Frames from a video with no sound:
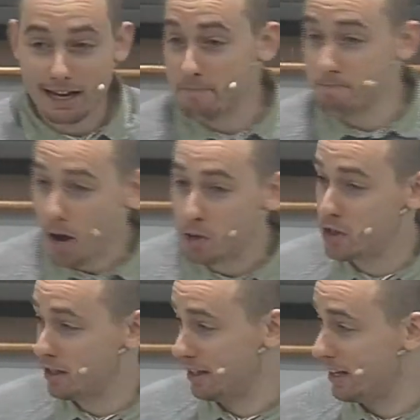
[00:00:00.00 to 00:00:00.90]

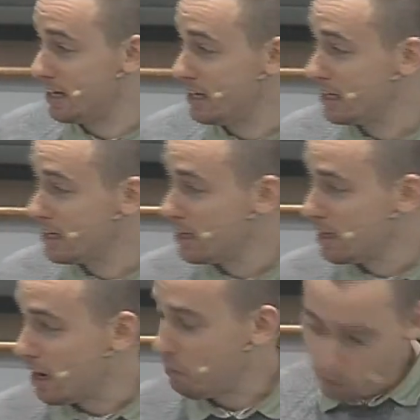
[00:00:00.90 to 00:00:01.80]
emotionally
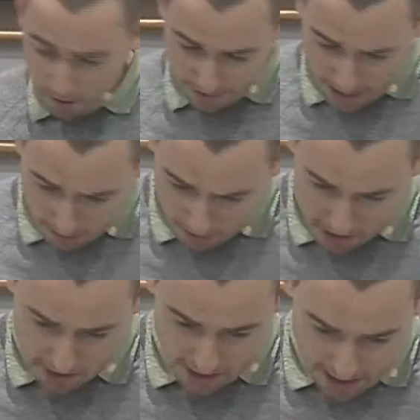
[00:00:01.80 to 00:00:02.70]
at what they were
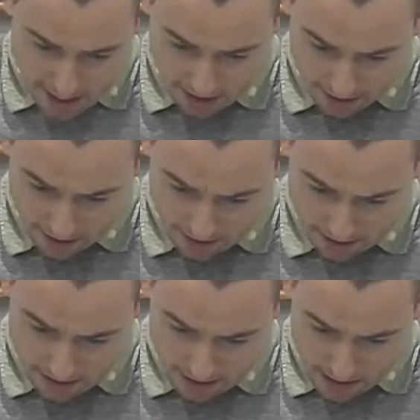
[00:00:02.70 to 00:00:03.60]
seeing.
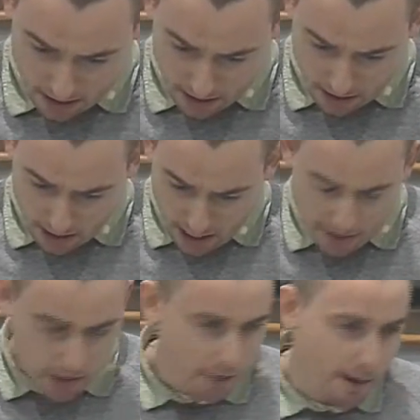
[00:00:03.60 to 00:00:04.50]

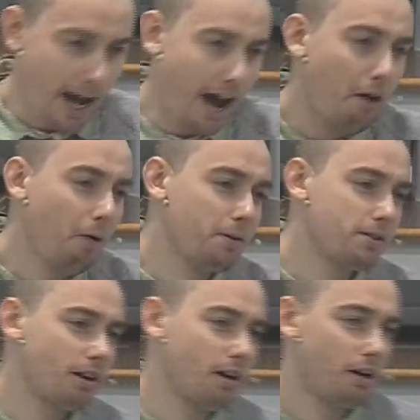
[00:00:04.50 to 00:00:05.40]
And so
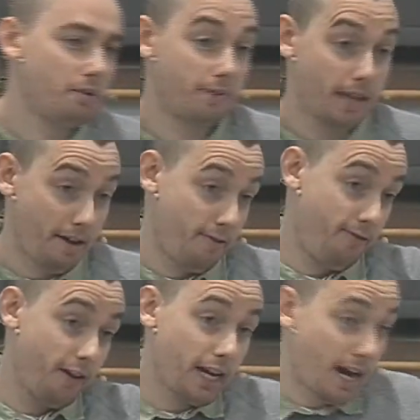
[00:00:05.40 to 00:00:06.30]
out of their
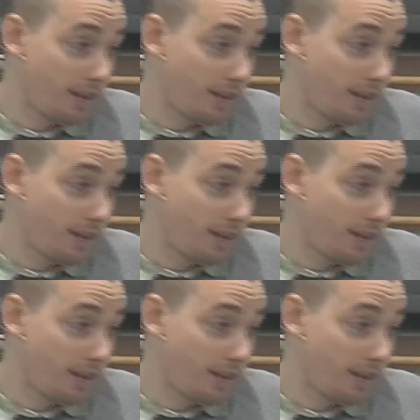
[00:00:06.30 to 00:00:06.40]
fear,